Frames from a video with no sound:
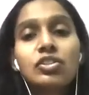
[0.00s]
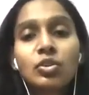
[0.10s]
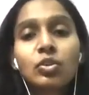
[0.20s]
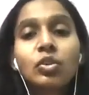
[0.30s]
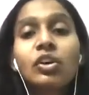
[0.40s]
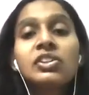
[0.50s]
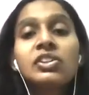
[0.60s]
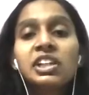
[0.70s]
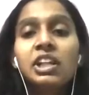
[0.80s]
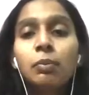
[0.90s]
So
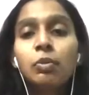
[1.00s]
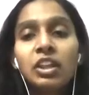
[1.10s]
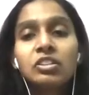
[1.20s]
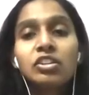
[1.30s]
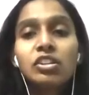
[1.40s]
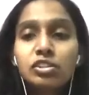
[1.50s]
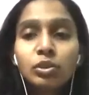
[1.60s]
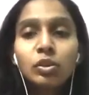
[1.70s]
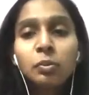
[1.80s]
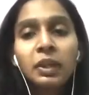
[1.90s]
zeta potential
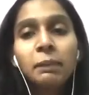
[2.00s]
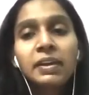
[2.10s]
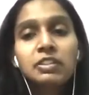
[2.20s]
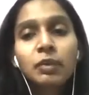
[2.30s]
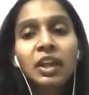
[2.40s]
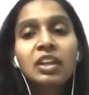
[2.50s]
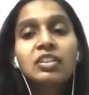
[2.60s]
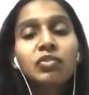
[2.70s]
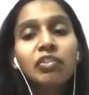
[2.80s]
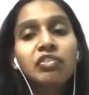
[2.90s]
should be plus minus
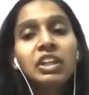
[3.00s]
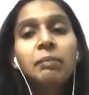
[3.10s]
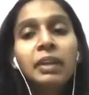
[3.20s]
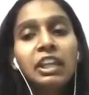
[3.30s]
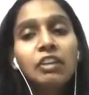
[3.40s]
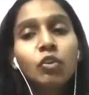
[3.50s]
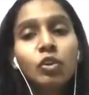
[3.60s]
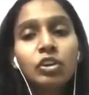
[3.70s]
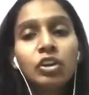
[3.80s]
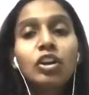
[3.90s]
50
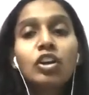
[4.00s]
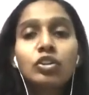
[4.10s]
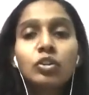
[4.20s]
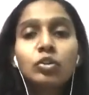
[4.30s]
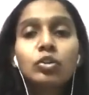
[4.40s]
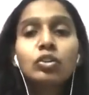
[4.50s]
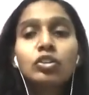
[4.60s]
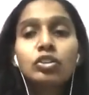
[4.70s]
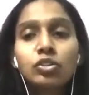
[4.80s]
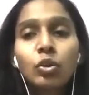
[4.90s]
millivolt to
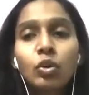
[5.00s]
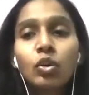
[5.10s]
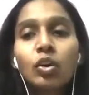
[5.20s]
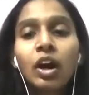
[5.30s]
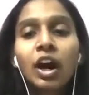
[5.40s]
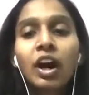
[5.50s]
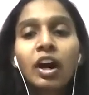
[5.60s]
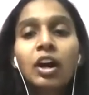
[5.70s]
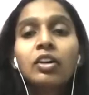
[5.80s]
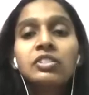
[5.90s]
show
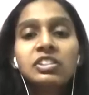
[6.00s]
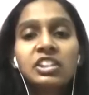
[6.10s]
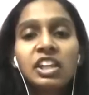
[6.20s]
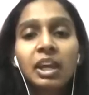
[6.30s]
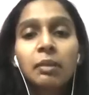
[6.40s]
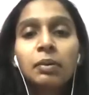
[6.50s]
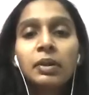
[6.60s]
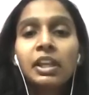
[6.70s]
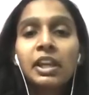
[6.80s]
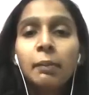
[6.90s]
a
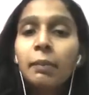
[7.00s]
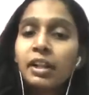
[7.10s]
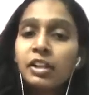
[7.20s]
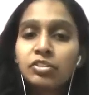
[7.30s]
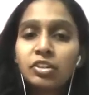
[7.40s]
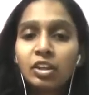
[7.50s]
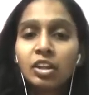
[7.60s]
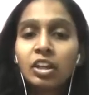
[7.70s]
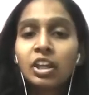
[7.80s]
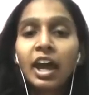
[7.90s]
stable emulsion.
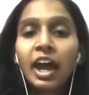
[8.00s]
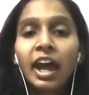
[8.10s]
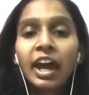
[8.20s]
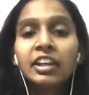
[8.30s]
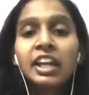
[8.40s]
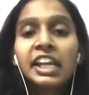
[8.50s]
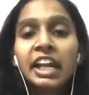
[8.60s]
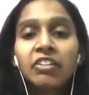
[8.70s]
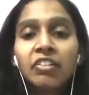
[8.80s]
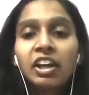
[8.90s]
And
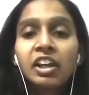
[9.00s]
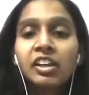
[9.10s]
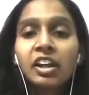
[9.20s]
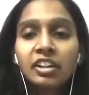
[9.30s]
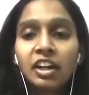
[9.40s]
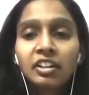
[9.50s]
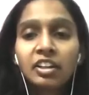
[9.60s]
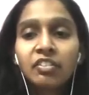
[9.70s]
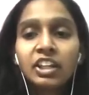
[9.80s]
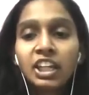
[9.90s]
electrical
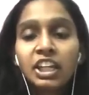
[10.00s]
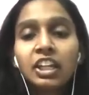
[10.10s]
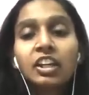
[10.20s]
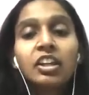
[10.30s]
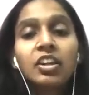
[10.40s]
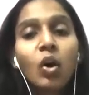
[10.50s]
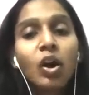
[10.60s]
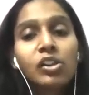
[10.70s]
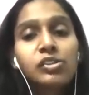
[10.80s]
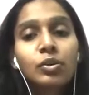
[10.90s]
conductivity
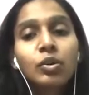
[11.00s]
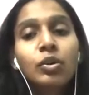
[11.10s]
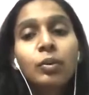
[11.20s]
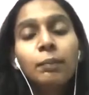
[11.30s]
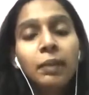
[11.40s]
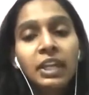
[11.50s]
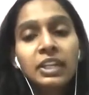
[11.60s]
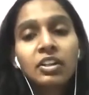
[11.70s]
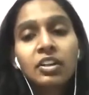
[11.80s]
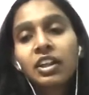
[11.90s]
also
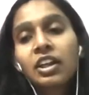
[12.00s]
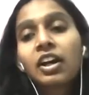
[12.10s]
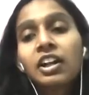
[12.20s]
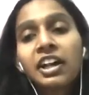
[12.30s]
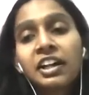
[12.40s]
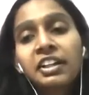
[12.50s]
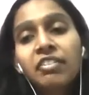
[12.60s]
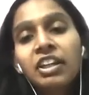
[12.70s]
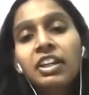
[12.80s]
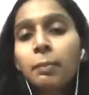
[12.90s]
measured.
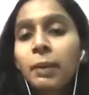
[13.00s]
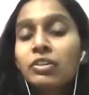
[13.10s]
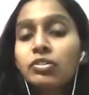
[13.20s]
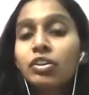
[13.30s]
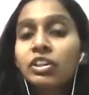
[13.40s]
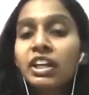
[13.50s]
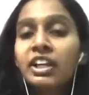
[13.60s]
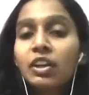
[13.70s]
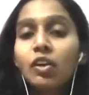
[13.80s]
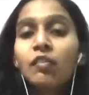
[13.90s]
Conductivity depends on
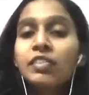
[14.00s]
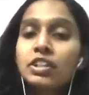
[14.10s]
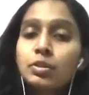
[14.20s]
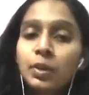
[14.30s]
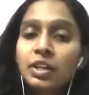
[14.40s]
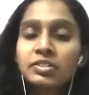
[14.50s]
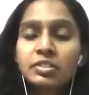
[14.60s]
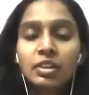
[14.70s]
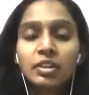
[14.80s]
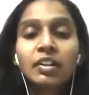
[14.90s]
degree of
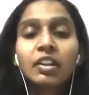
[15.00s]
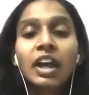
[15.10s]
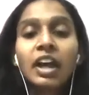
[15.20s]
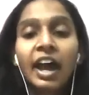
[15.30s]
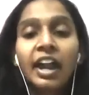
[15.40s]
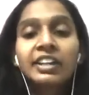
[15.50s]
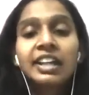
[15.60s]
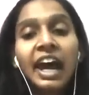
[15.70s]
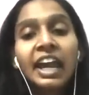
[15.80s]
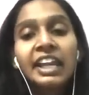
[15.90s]
dispersion, and
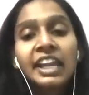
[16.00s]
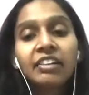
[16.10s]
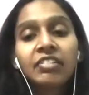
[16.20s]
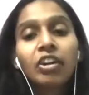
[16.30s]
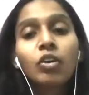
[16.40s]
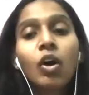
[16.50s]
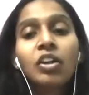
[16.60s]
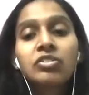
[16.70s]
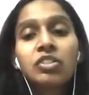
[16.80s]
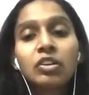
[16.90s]
dielectric
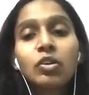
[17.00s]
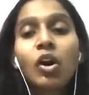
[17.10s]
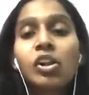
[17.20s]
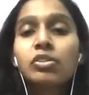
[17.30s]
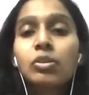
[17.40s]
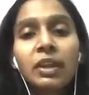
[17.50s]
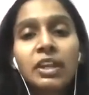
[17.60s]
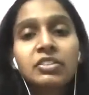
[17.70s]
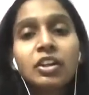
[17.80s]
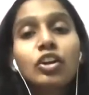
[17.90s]
constant also
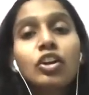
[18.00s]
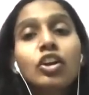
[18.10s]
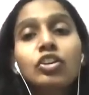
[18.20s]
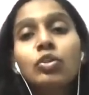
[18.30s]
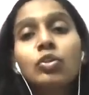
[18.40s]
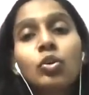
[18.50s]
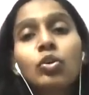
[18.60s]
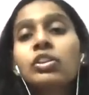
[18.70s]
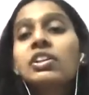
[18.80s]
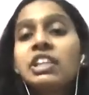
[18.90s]
measured to
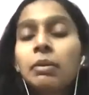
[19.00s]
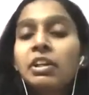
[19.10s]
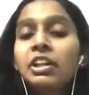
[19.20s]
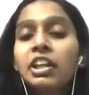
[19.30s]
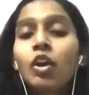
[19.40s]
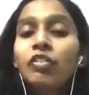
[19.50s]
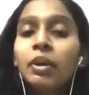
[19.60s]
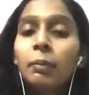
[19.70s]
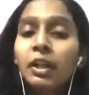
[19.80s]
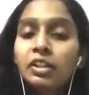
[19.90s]
know the stability of
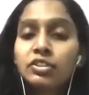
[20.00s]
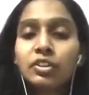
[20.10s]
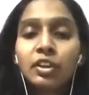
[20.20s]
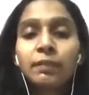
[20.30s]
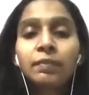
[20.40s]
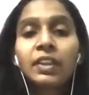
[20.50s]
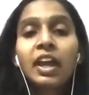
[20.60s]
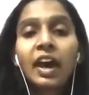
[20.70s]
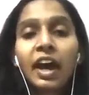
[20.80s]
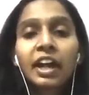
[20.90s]
emulsion.
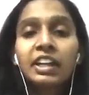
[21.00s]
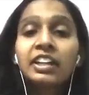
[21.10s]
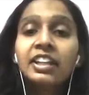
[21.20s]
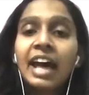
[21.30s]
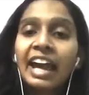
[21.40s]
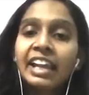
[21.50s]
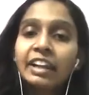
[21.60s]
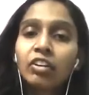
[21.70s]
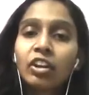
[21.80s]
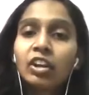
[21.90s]
And in
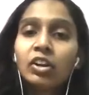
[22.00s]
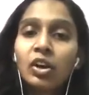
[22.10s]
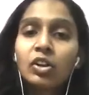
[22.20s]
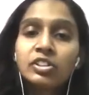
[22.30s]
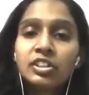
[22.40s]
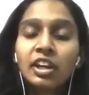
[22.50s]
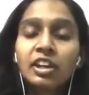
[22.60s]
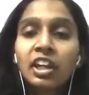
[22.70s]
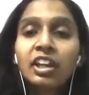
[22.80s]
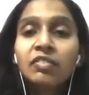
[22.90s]
dielectric constant,
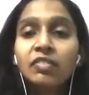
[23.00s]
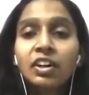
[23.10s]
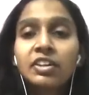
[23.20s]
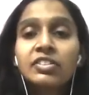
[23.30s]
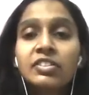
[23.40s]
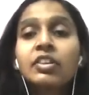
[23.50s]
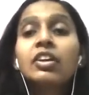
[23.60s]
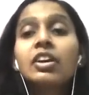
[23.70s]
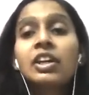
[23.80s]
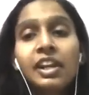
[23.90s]
inverse
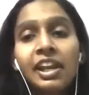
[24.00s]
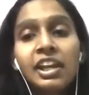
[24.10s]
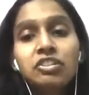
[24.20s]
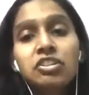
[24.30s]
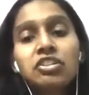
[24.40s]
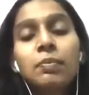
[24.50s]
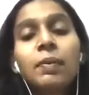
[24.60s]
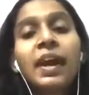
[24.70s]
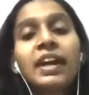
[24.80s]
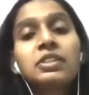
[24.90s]
relationship
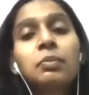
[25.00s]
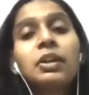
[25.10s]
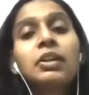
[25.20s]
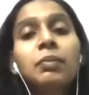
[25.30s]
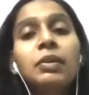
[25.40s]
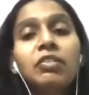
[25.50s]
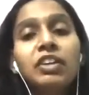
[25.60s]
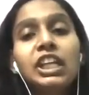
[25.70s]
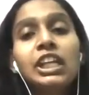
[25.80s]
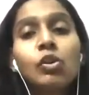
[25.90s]
exhibit
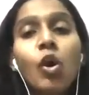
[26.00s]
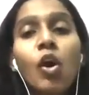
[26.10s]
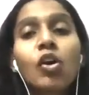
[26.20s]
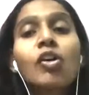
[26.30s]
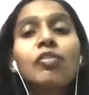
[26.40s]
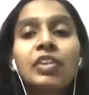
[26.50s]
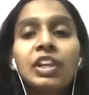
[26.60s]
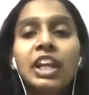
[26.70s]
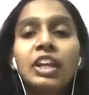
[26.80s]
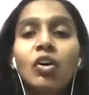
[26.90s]
between log of
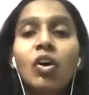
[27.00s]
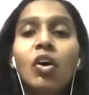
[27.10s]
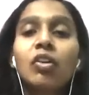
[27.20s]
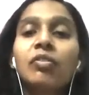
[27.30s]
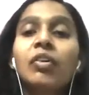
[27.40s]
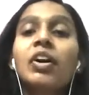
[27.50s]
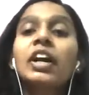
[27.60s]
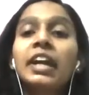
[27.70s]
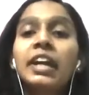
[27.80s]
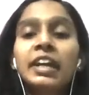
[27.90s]
rate of
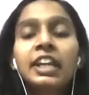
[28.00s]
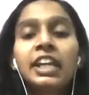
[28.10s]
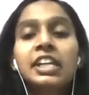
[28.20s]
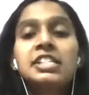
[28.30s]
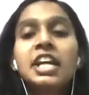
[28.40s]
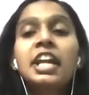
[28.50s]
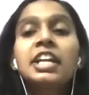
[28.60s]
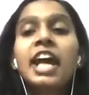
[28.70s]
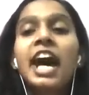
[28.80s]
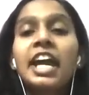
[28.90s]
increase in
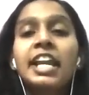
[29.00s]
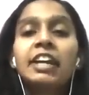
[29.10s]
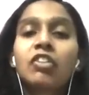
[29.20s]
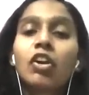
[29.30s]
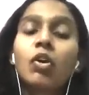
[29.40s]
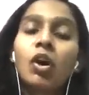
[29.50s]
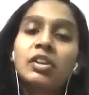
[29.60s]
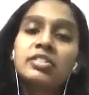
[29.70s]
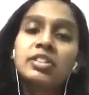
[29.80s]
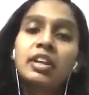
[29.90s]
dielectric
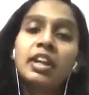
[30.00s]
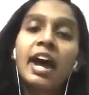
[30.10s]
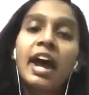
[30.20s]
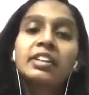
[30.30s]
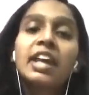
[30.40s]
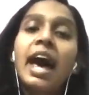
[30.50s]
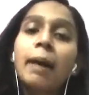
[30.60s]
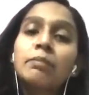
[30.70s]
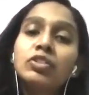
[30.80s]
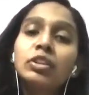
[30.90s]
constant and the
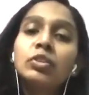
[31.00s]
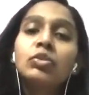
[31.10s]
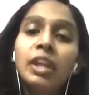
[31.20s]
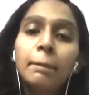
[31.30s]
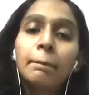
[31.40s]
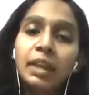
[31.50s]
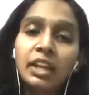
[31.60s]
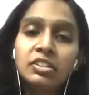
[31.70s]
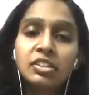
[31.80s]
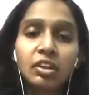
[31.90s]
absolute
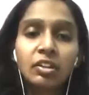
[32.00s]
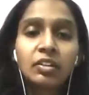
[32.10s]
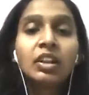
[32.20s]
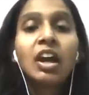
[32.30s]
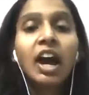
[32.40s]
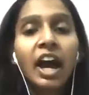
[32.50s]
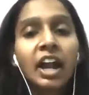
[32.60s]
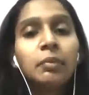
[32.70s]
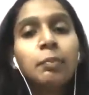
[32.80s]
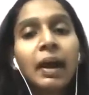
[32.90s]
temperature.
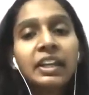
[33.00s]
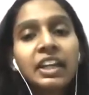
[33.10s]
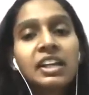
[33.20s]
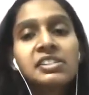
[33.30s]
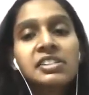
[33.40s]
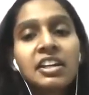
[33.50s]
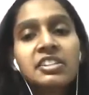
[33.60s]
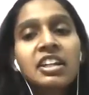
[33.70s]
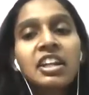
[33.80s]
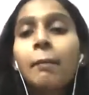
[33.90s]
And particle size
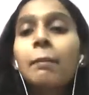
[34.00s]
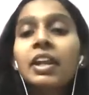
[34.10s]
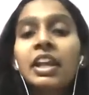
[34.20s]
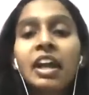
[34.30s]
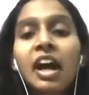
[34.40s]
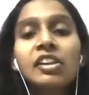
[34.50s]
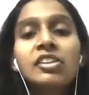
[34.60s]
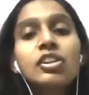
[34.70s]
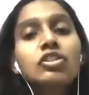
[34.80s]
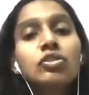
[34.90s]
and number
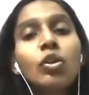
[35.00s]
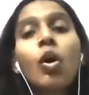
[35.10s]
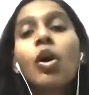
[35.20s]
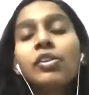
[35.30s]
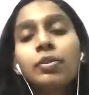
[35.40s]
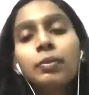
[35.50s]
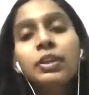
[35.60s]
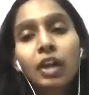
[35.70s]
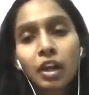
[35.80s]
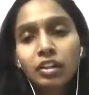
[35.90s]
analysis should also be
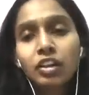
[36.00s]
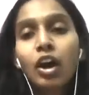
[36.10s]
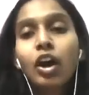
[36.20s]
done